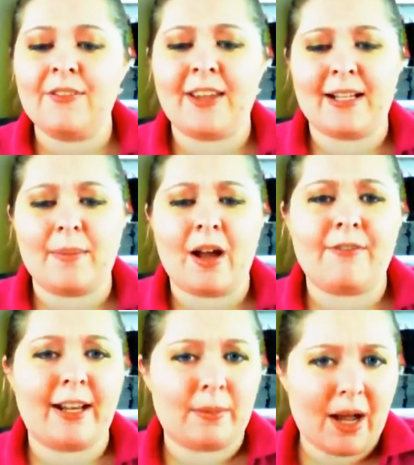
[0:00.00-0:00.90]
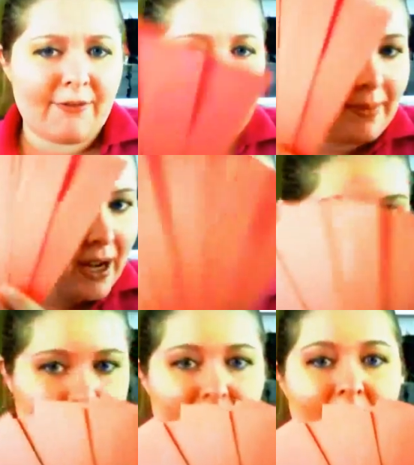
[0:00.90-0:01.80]
Fan them out, fan them out, fan them out.
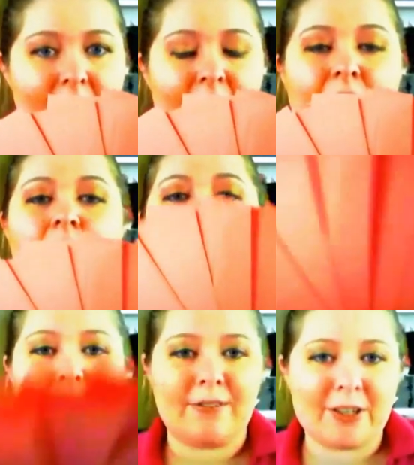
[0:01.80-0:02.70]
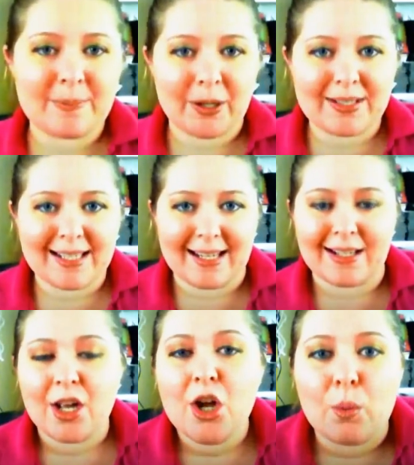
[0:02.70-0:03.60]
Here they are. Go to the first person.